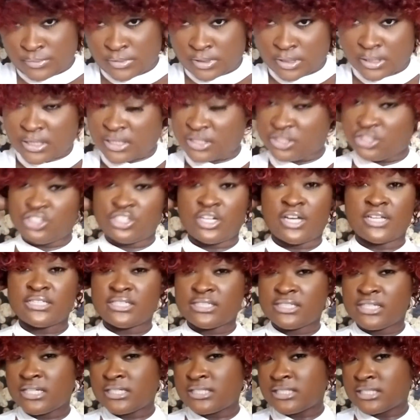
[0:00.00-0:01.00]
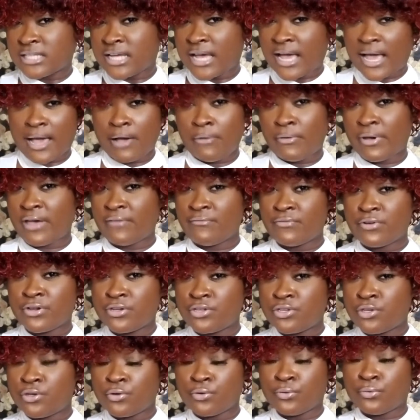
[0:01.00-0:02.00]
Adjust it to however
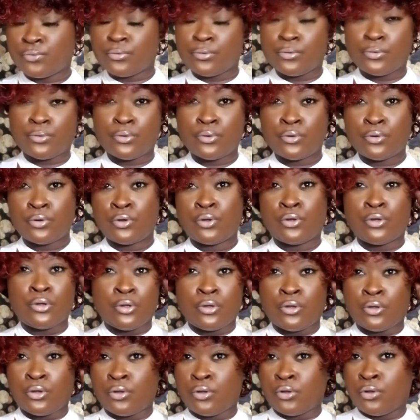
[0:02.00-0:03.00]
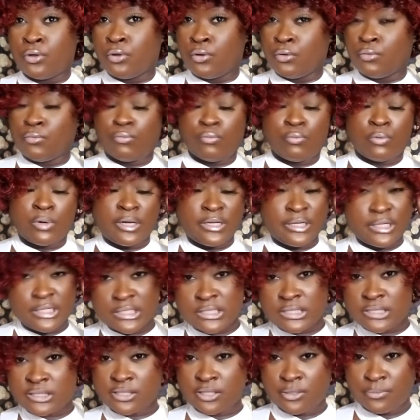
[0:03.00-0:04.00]
you want
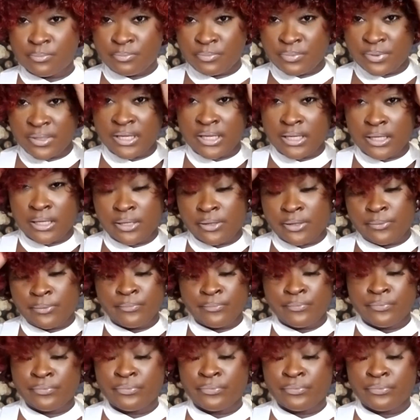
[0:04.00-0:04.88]
it to be.